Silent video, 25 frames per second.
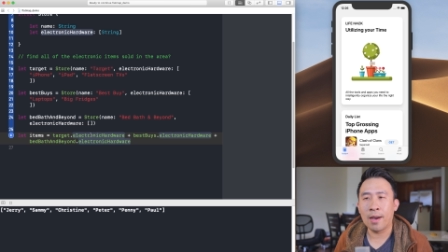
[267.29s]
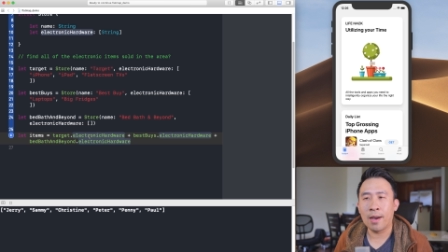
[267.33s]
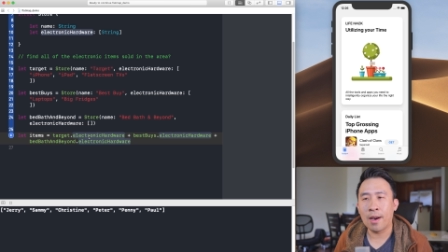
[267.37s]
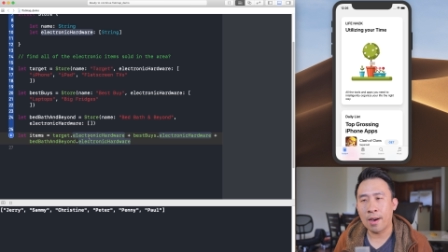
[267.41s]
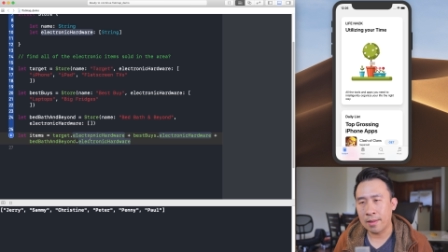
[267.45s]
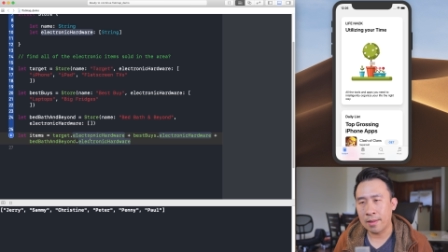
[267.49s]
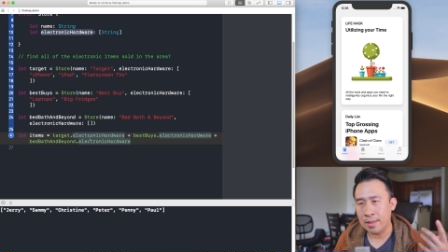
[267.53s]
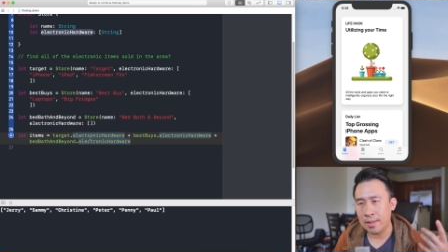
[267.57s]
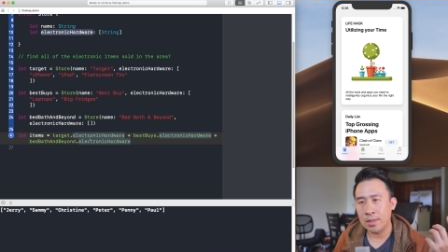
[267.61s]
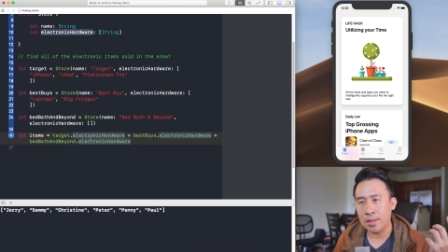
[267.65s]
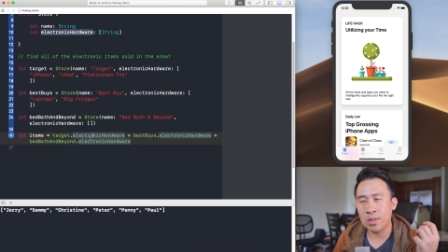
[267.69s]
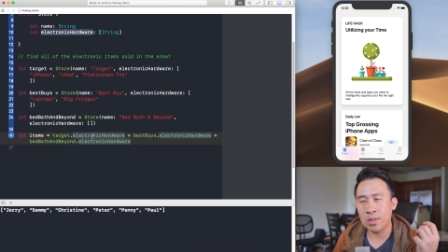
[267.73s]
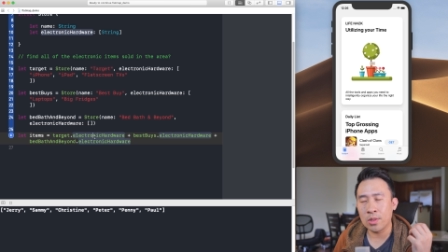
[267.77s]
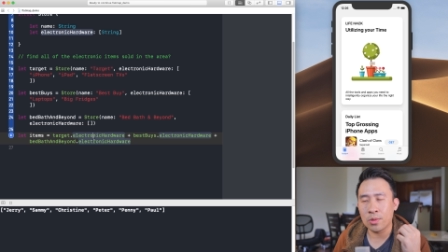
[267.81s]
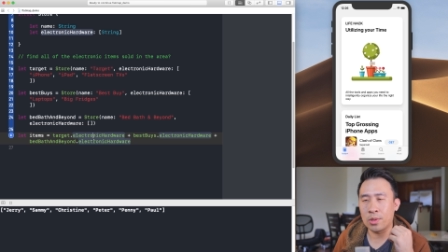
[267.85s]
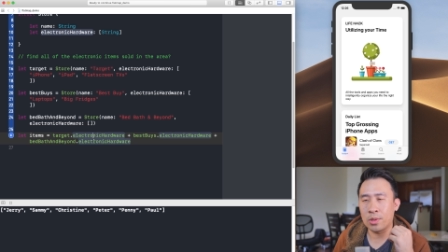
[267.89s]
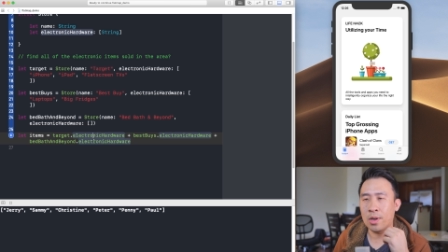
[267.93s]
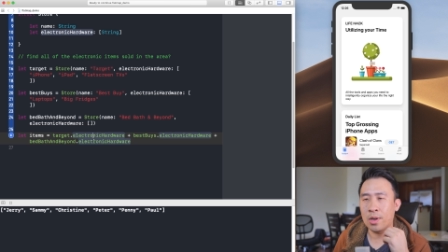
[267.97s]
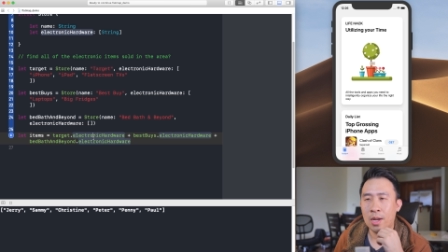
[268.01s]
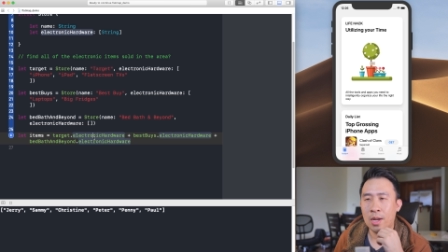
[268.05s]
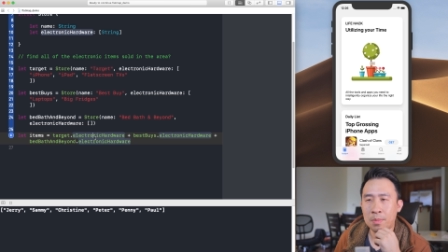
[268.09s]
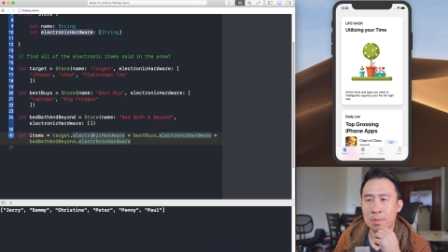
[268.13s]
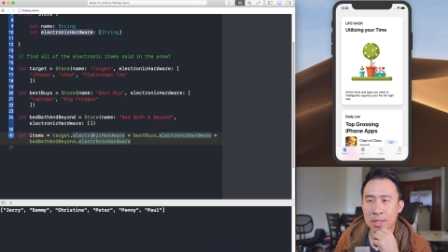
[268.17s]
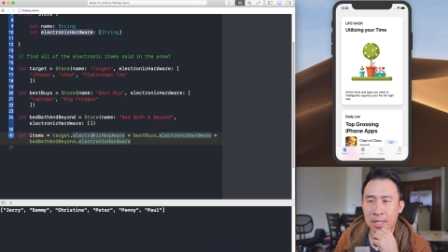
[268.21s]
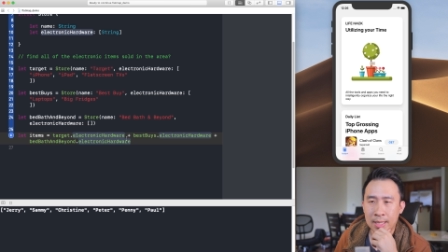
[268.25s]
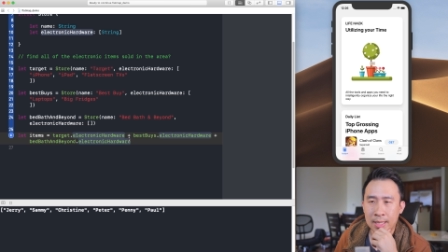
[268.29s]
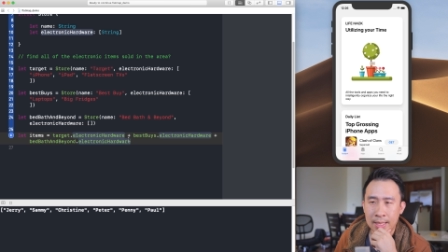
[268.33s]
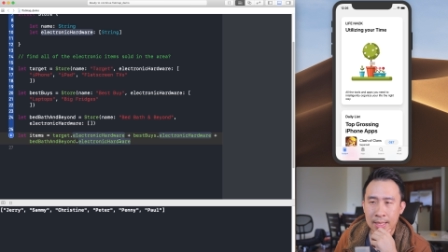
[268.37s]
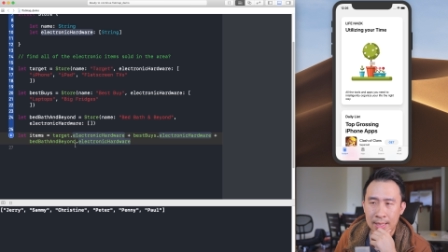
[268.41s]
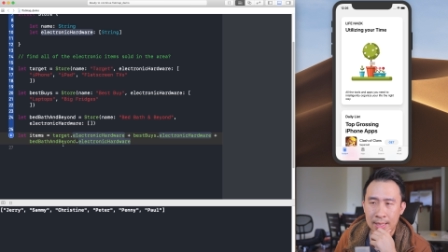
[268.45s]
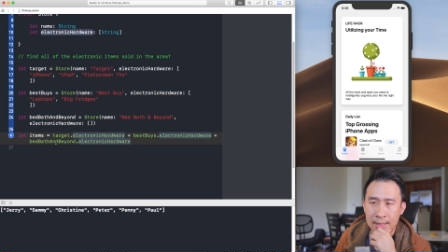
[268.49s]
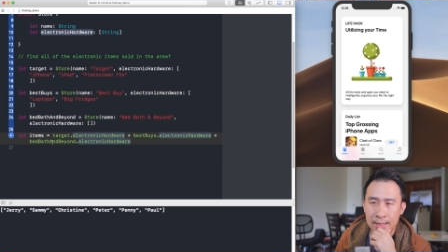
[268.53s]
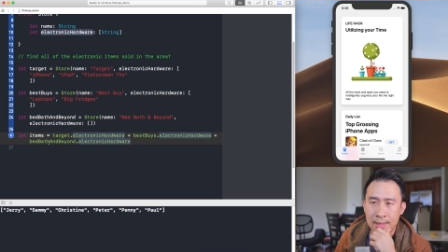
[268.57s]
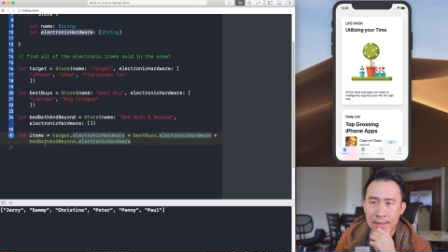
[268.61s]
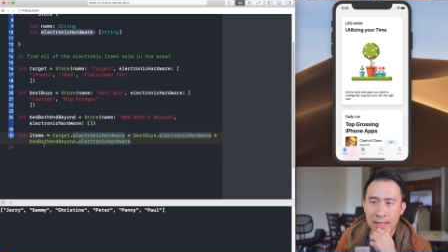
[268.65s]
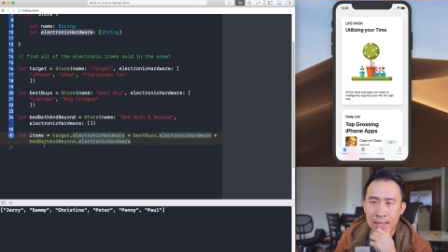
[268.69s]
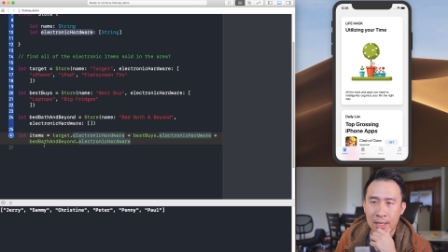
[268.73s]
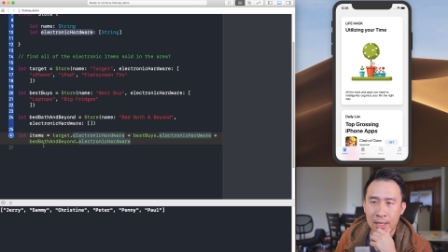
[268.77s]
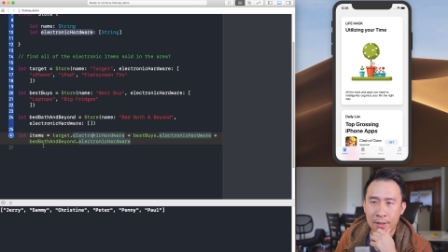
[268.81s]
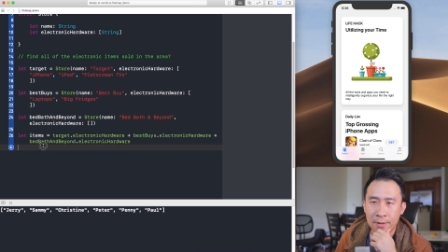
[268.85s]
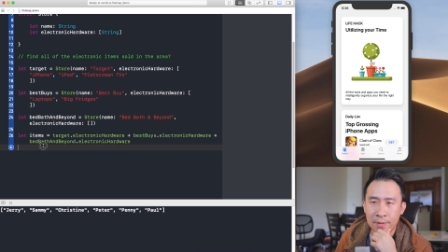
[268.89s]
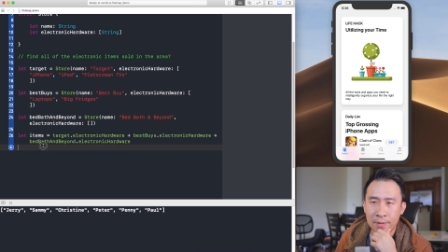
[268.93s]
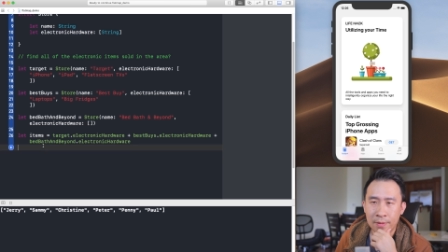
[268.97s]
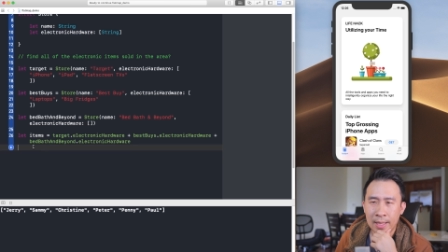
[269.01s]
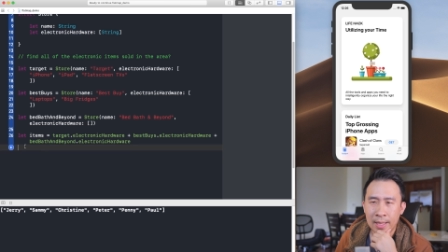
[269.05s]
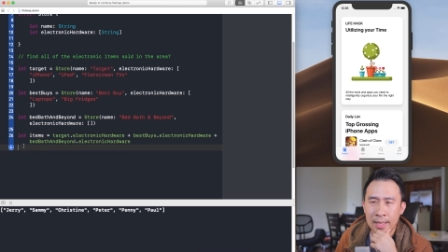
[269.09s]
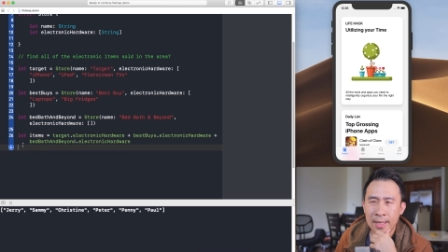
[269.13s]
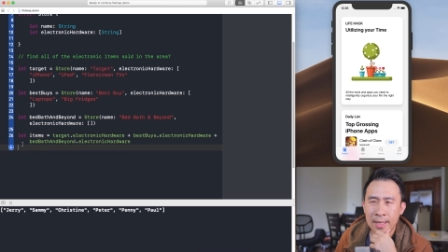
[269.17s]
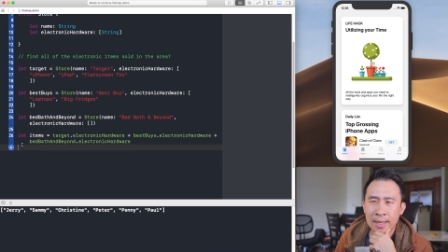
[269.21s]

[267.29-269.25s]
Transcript: on the store object itself